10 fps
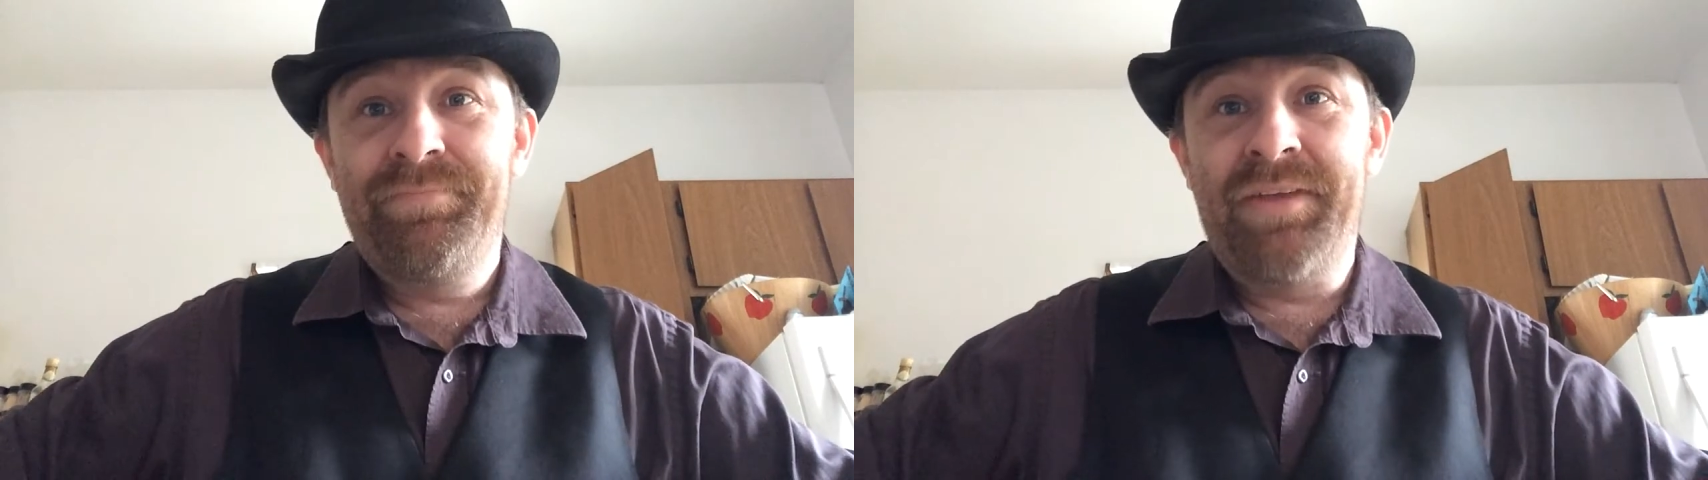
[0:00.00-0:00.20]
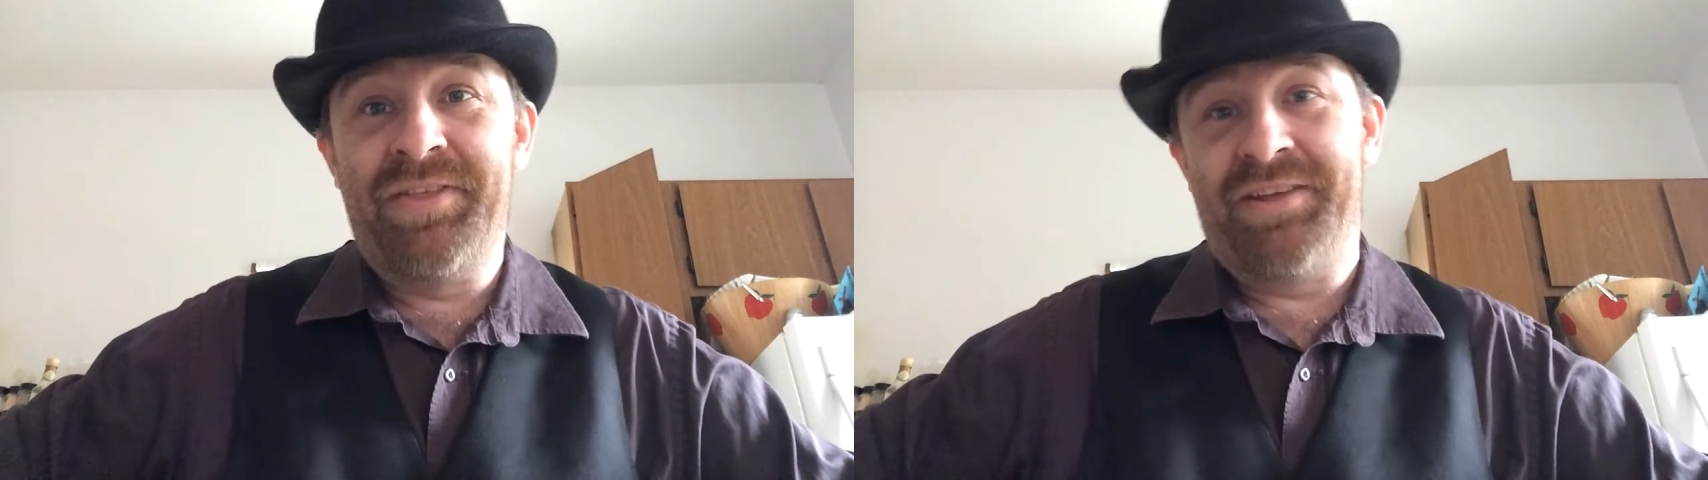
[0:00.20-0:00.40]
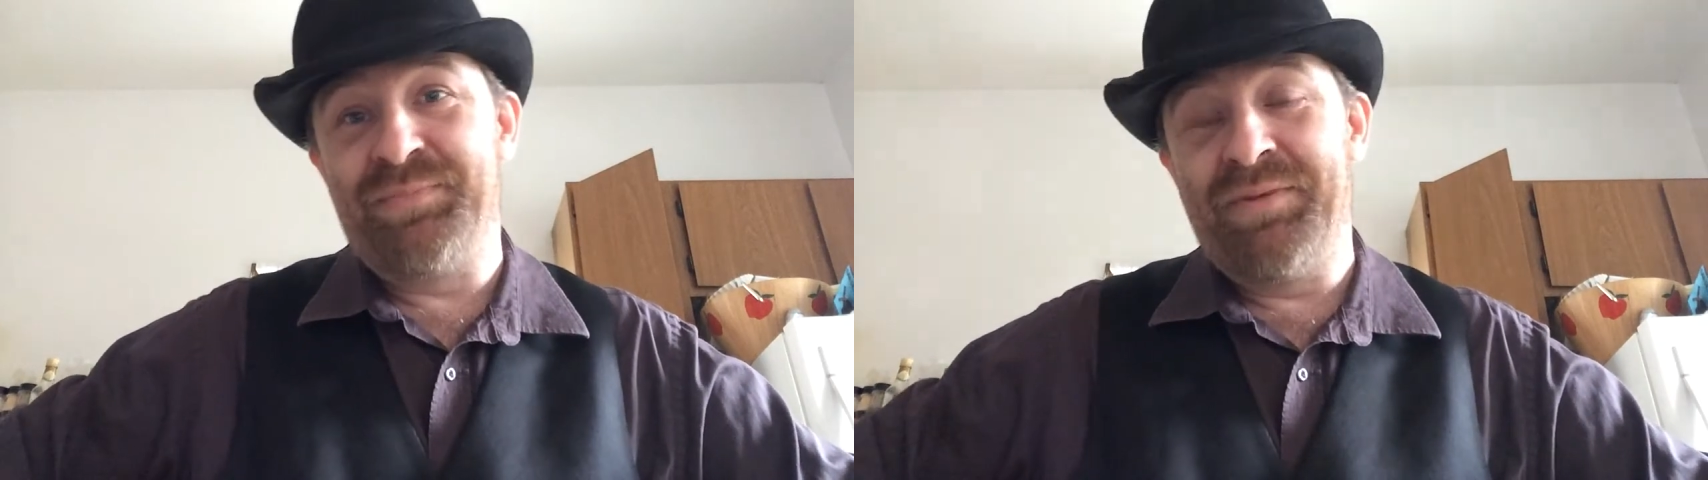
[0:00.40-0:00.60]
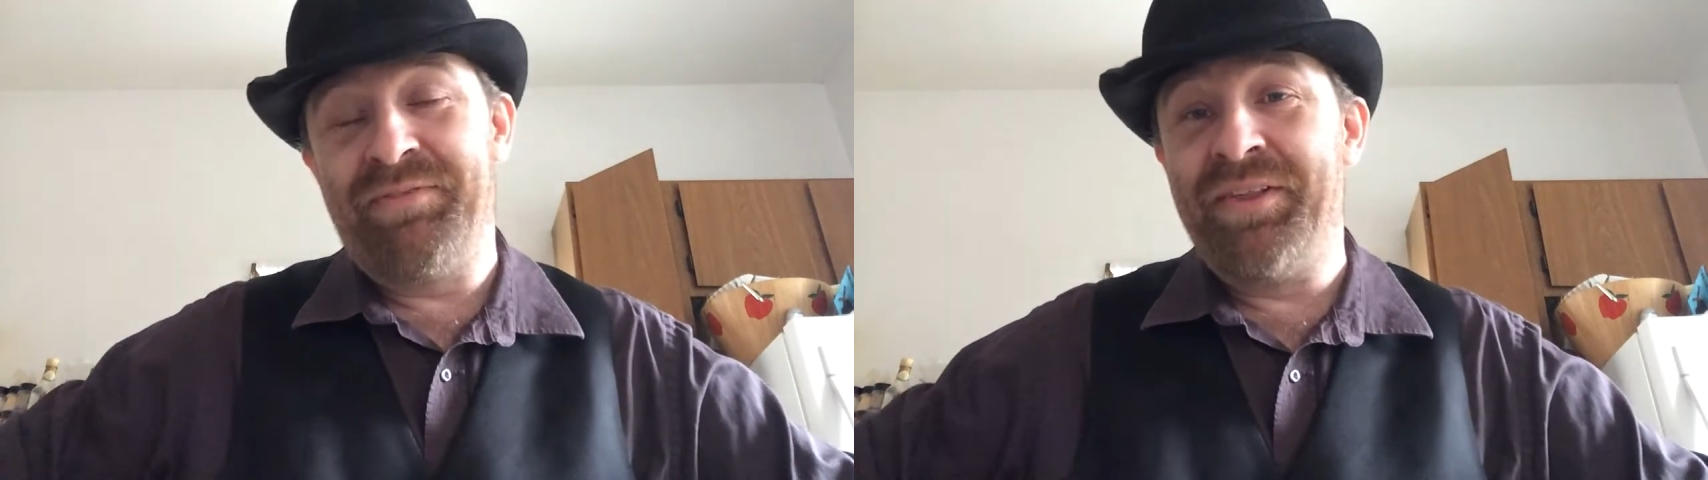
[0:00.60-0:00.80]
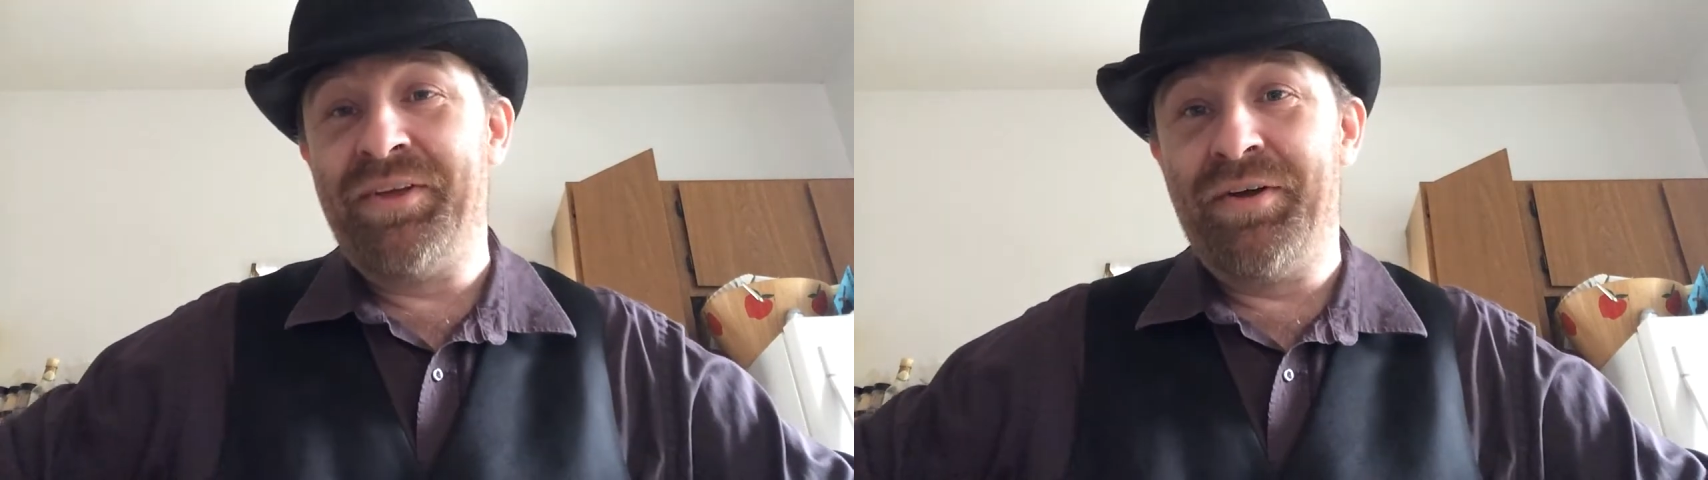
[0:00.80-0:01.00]
And that's my
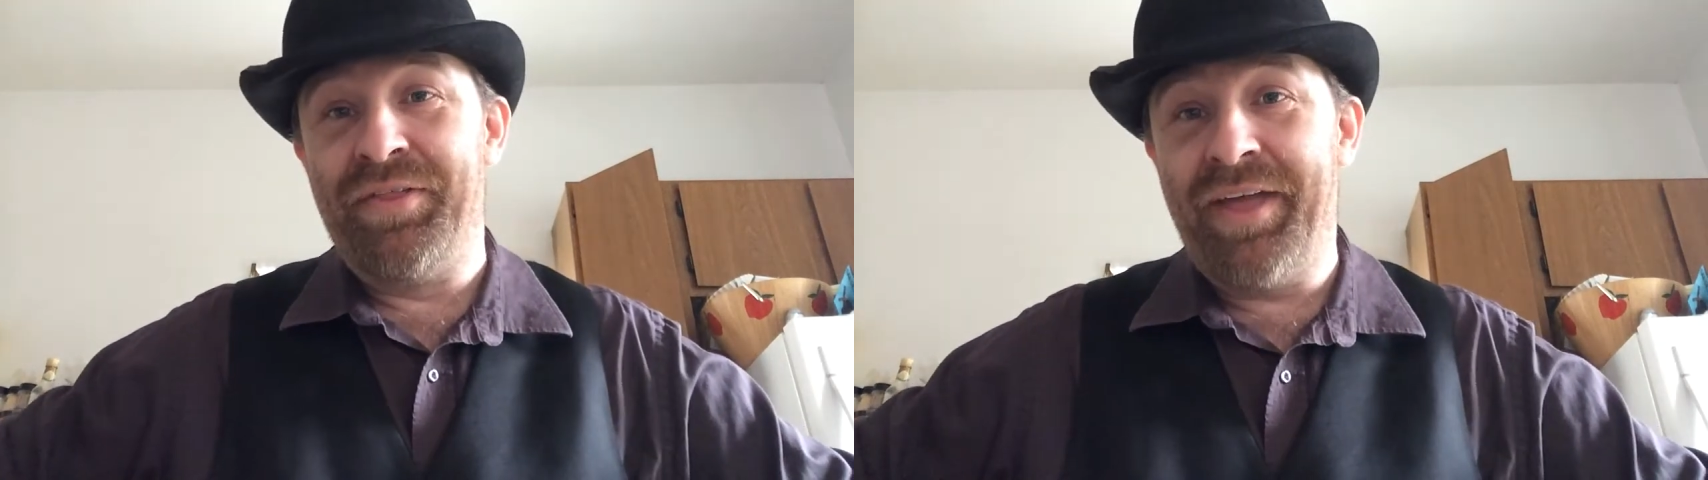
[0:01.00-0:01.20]
feeling on